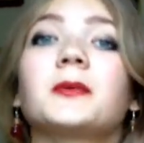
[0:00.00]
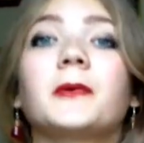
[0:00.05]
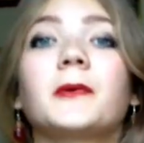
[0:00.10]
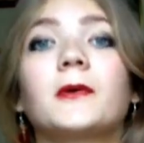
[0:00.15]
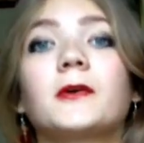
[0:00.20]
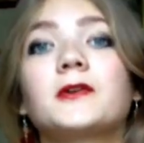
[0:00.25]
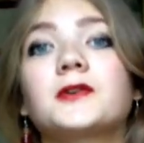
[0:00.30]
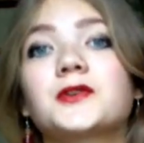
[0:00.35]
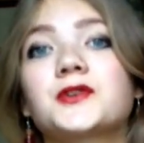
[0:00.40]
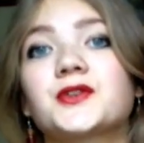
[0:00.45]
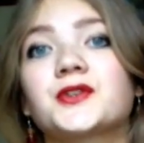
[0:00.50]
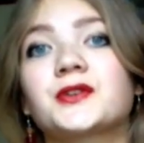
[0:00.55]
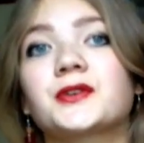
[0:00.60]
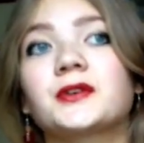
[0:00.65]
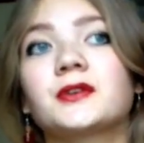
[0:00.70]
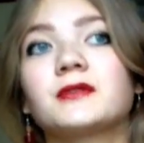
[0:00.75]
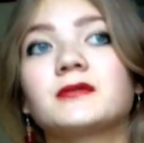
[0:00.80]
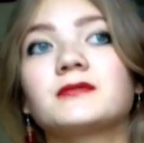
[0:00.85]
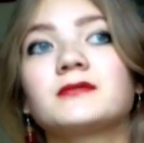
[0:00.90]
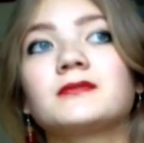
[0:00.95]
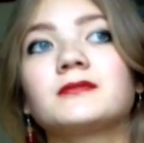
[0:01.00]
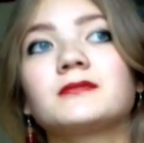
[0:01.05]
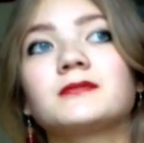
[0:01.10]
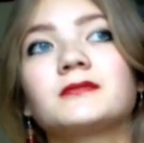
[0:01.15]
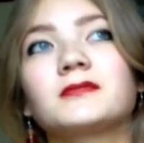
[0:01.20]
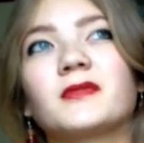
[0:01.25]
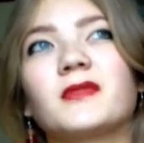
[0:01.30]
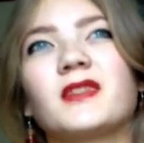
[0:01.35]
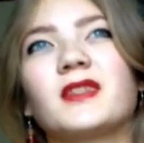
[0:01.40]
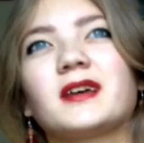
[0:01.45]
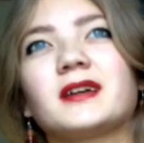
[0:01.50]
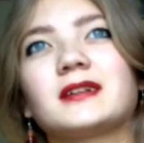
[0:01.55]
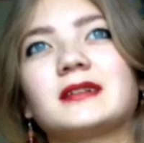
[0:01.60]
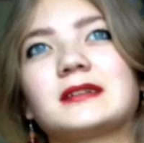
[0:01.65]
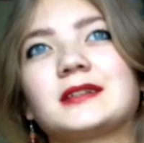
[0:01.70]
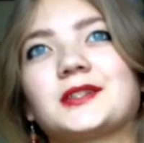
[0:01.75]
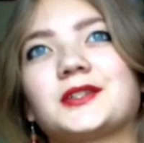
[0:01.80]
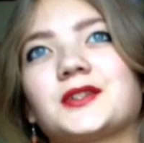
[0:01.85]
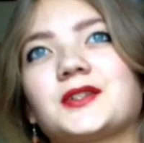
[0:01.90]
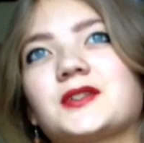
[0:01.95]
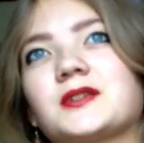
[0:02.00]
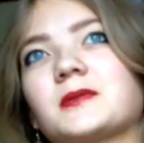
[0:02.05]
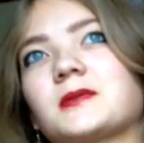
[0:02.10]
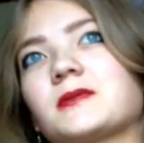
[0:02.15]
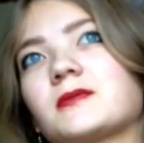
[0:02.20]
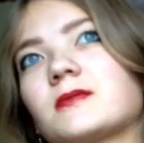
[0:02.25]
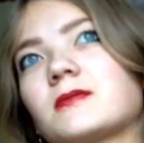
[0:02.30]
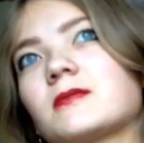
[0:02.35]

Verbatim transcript: person that is